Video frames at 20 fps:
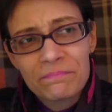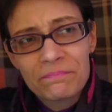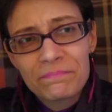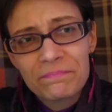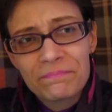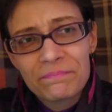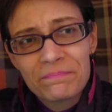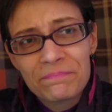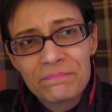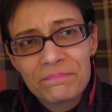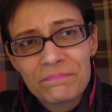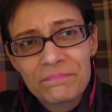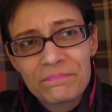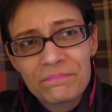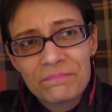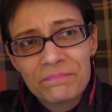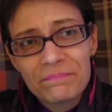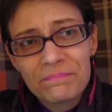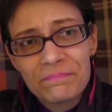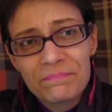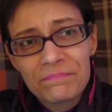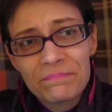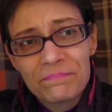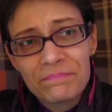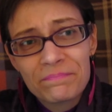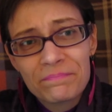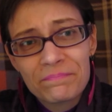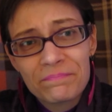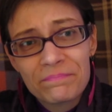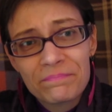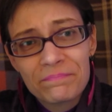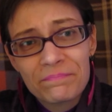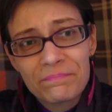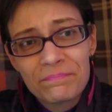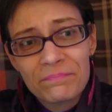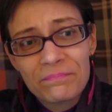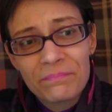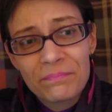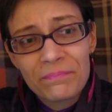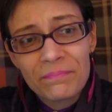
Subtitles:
No one is speaking in this clip.